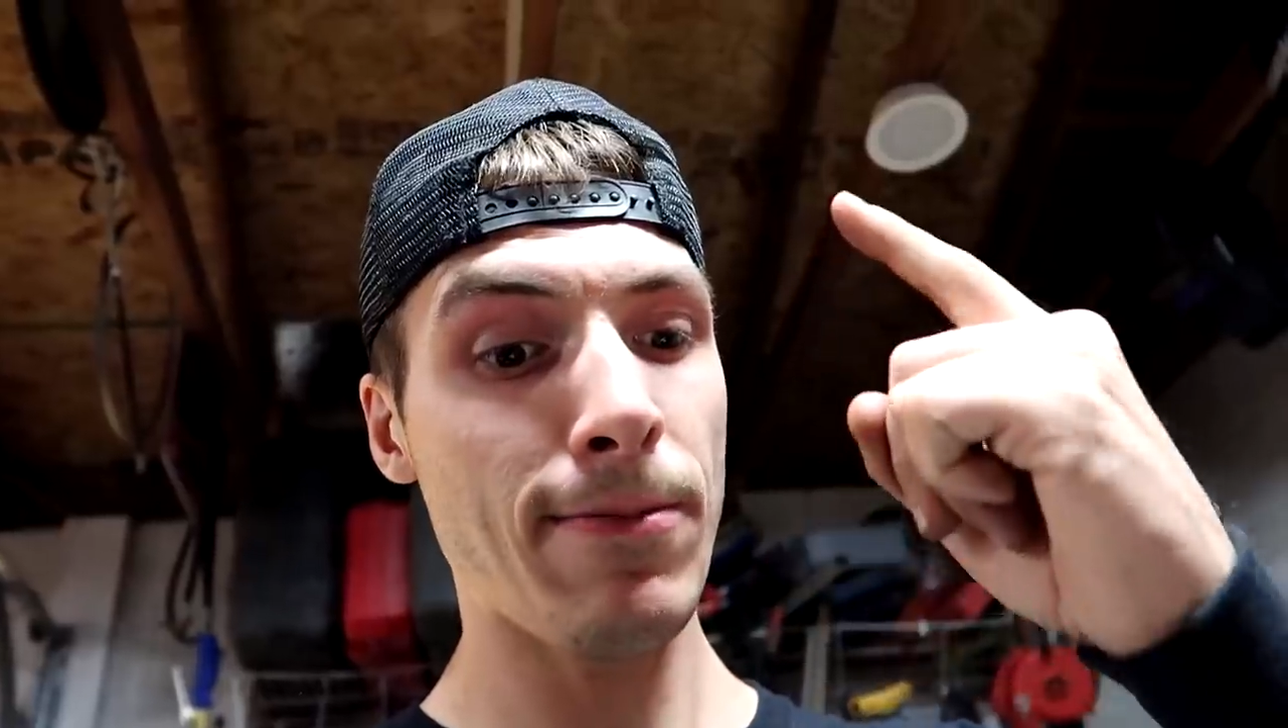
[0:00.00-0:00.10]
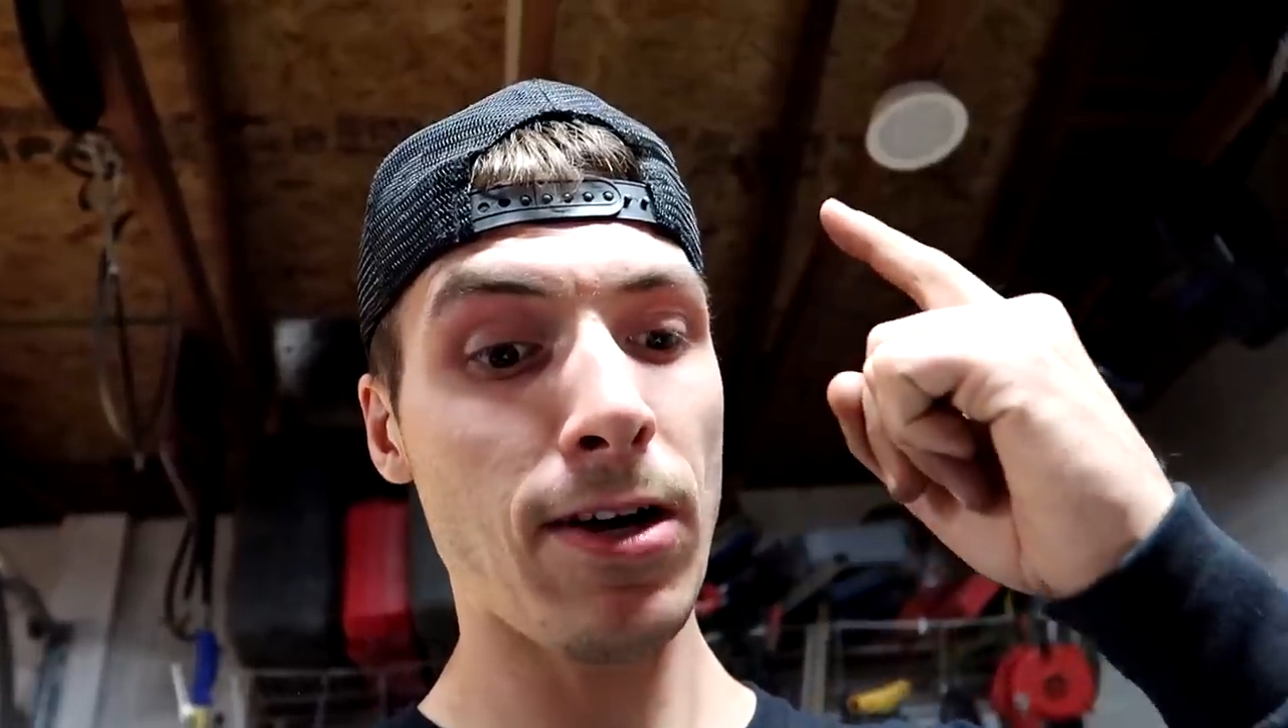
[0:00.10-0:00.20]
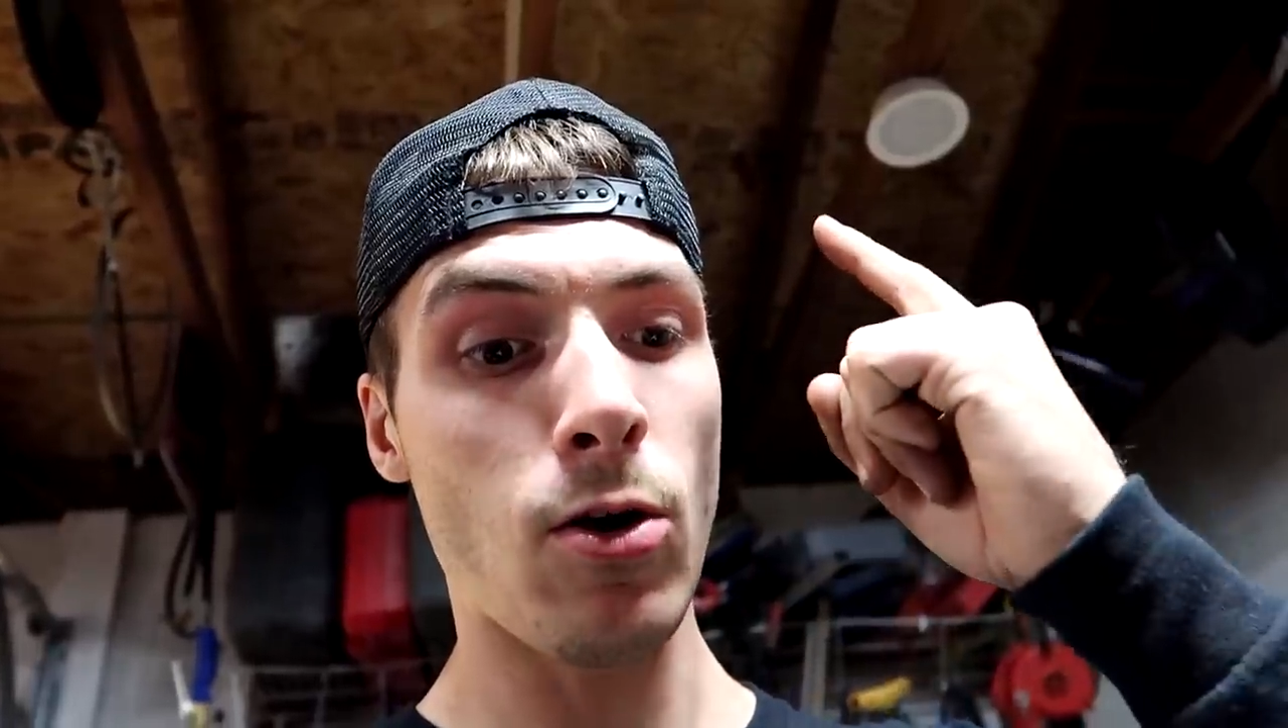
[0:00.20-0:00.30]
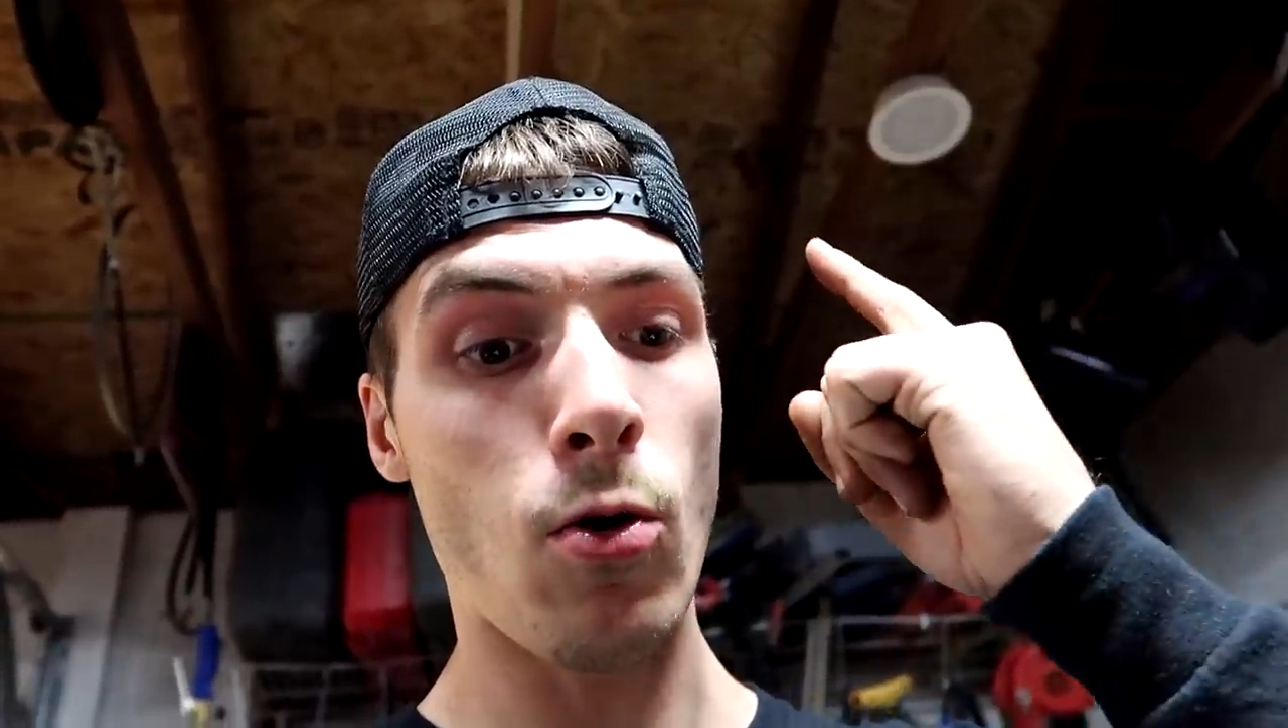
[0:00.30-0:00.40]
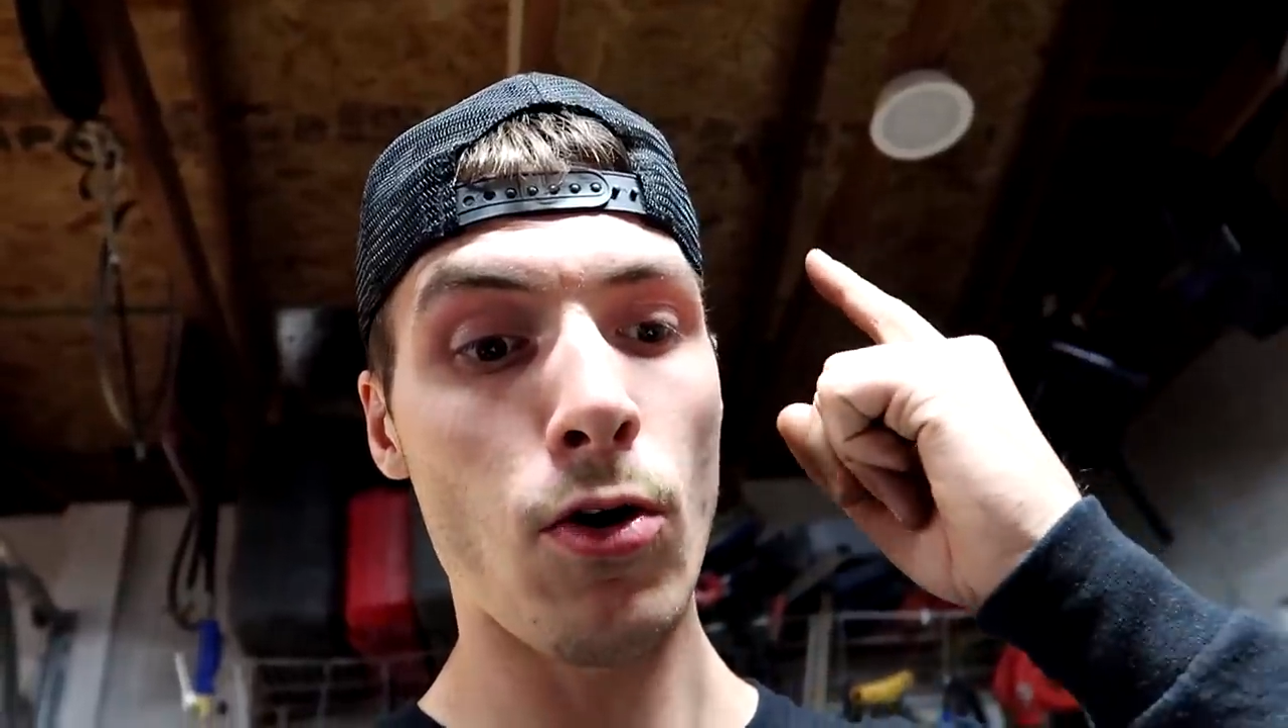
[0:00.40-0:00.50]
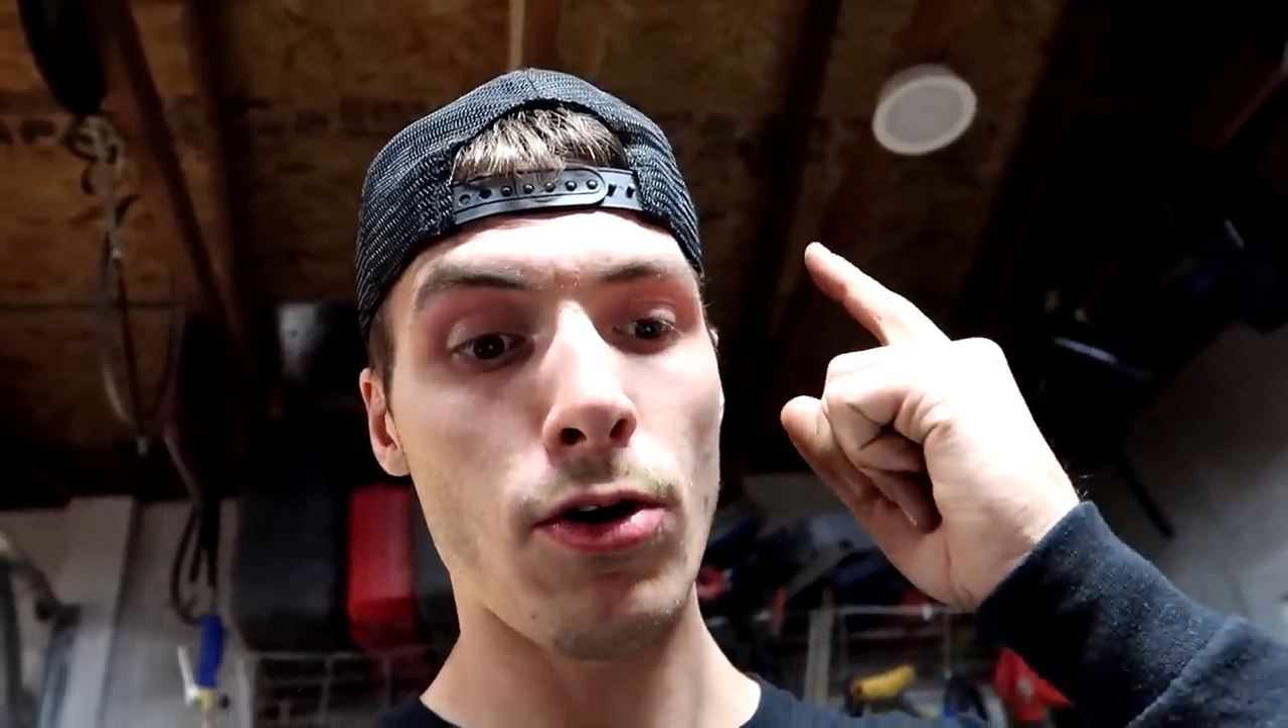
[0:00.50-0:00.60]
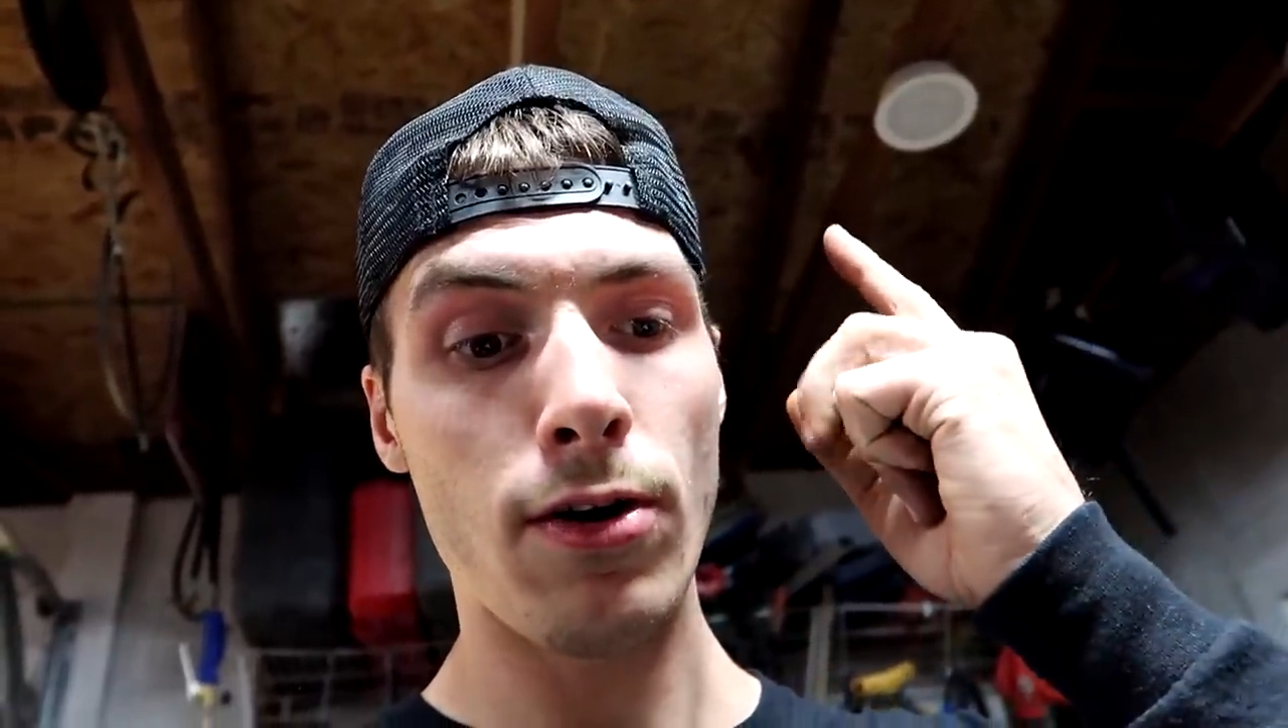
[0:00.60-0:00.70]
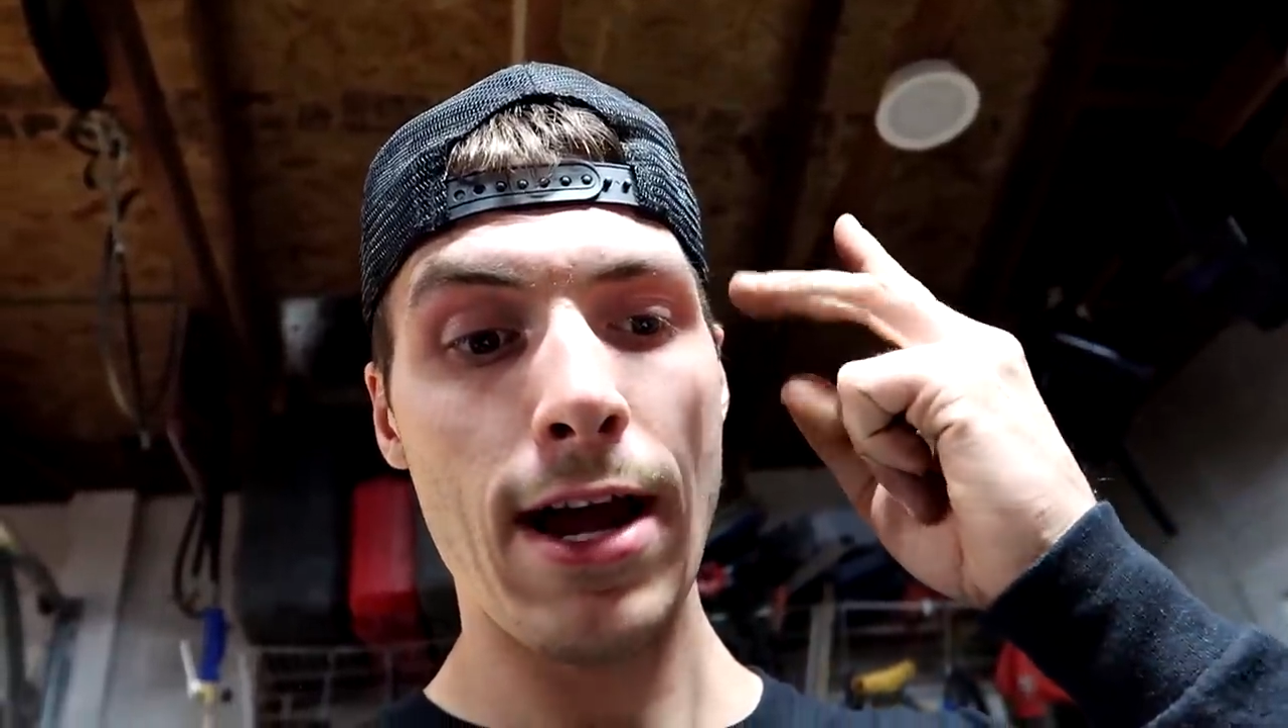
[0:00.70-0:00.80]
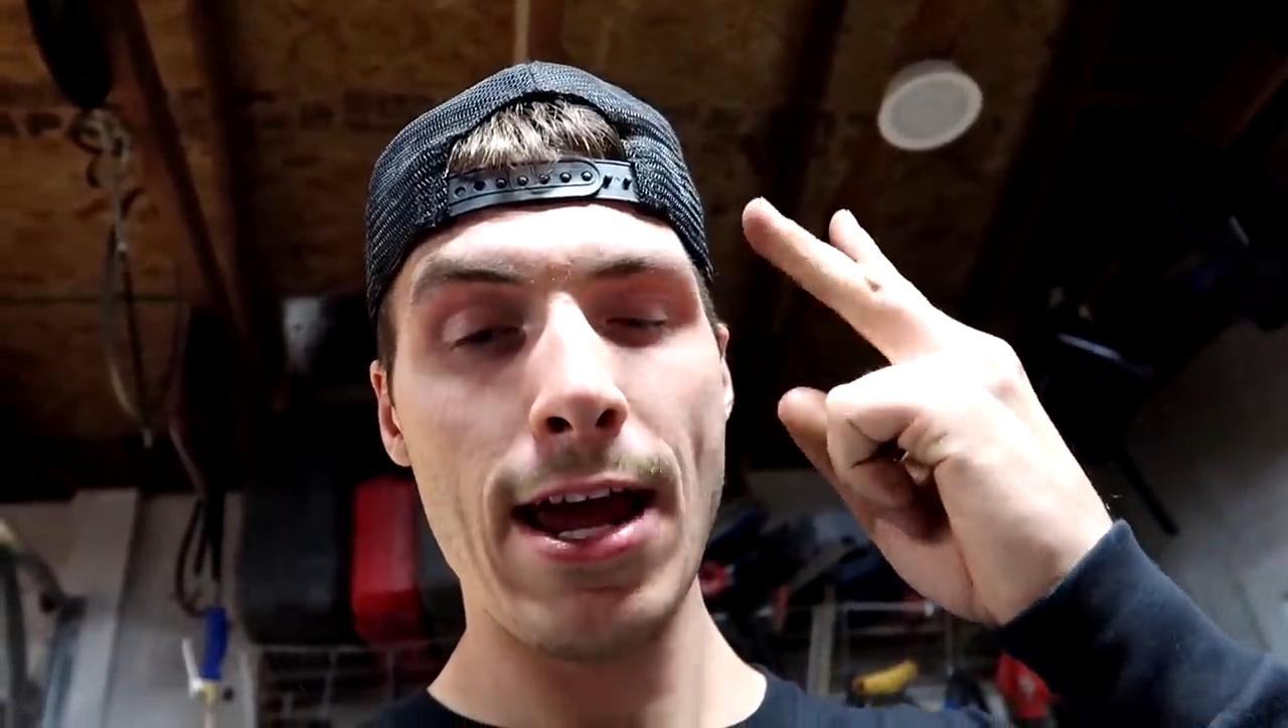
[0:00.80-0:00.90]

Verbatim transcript: I'm gonna order